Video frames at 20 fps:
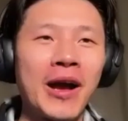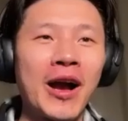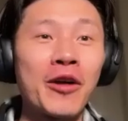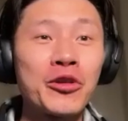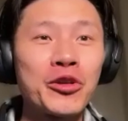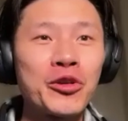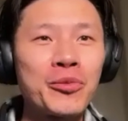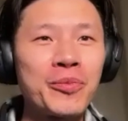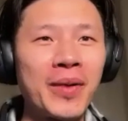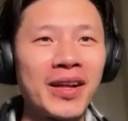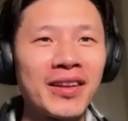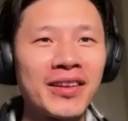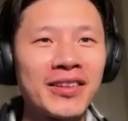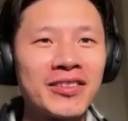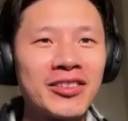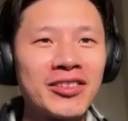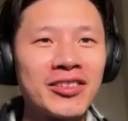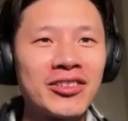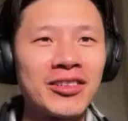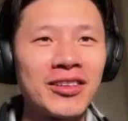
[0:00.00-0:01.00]
How do you
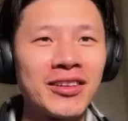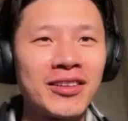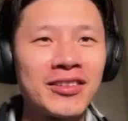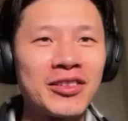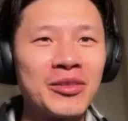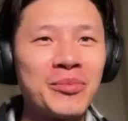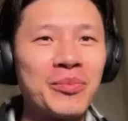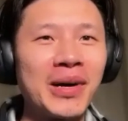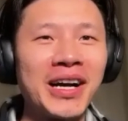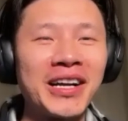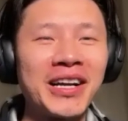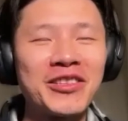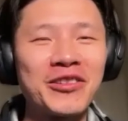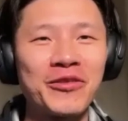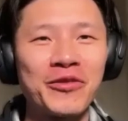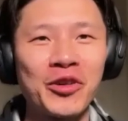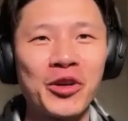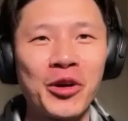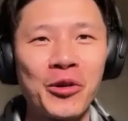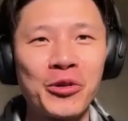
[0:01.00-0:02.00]
balance the
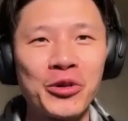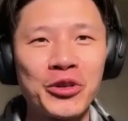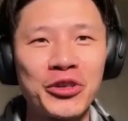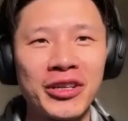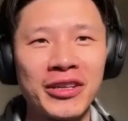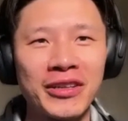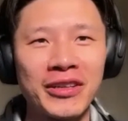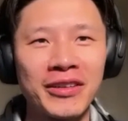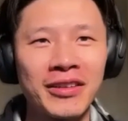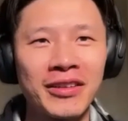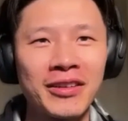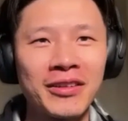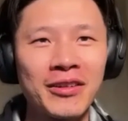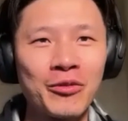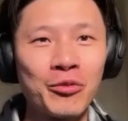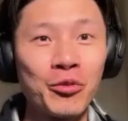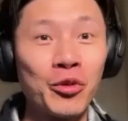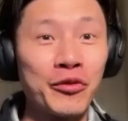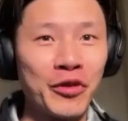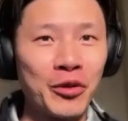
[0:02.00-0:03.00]
mind of coaching
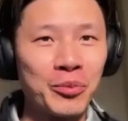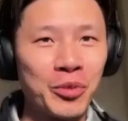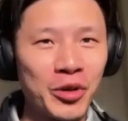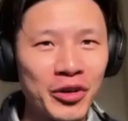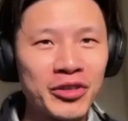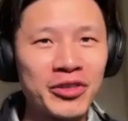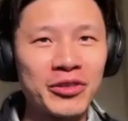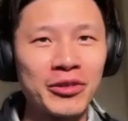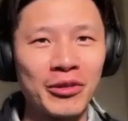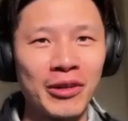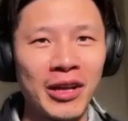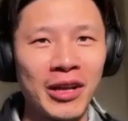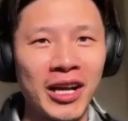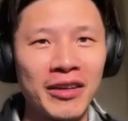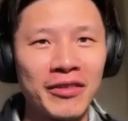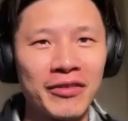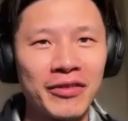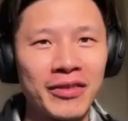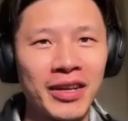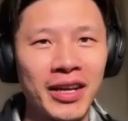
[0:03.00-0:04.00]
with your personal
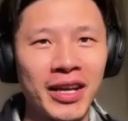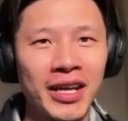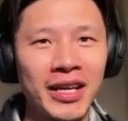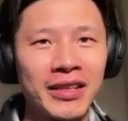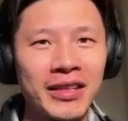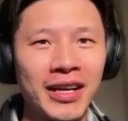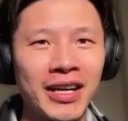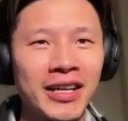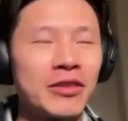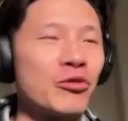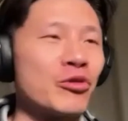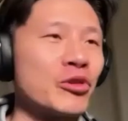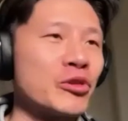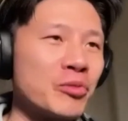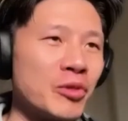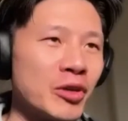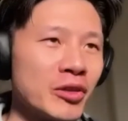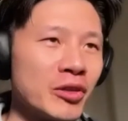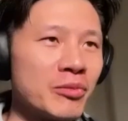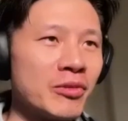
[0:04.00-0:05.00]
life and other
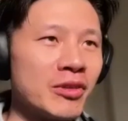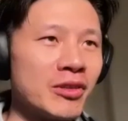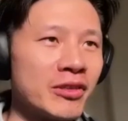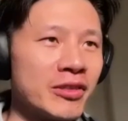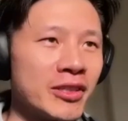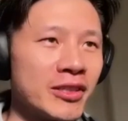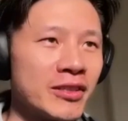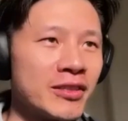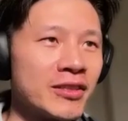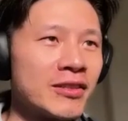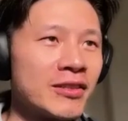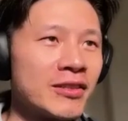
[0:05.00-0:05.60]
responsibilities?